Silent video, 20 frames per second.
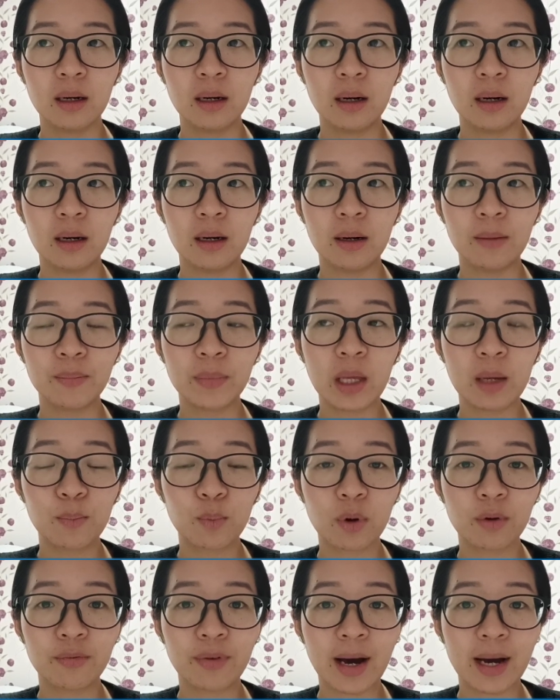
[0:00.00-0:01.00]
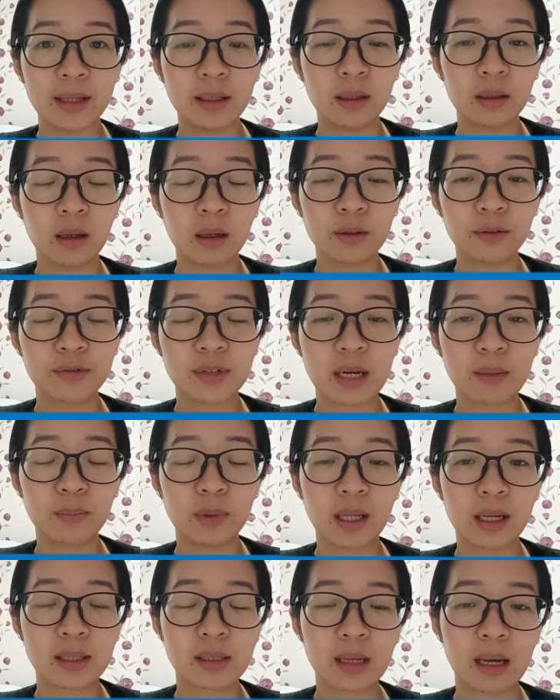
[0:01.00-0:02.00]
um, they provide a lot of
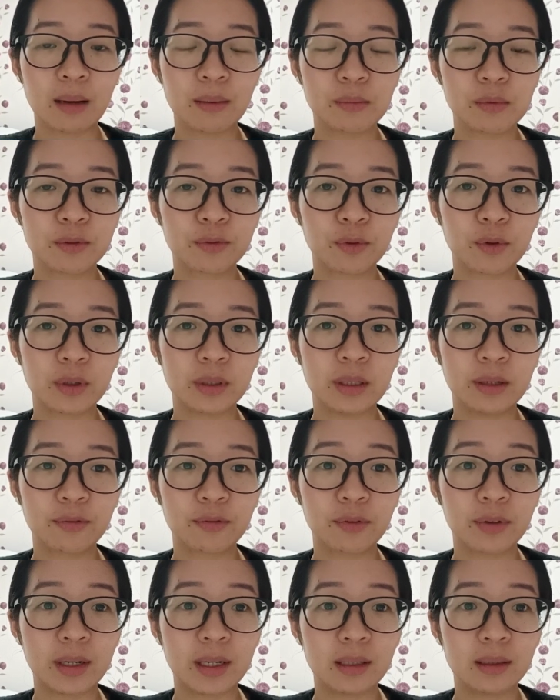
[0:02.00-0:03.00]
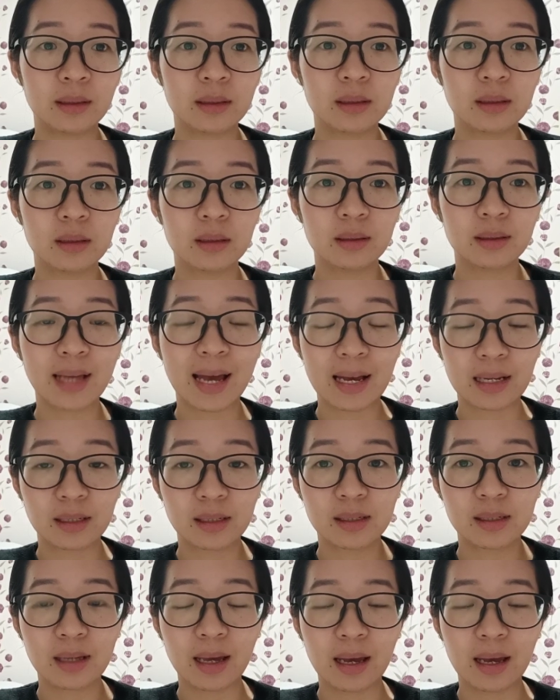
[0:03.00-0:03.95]
sample exams for different tests.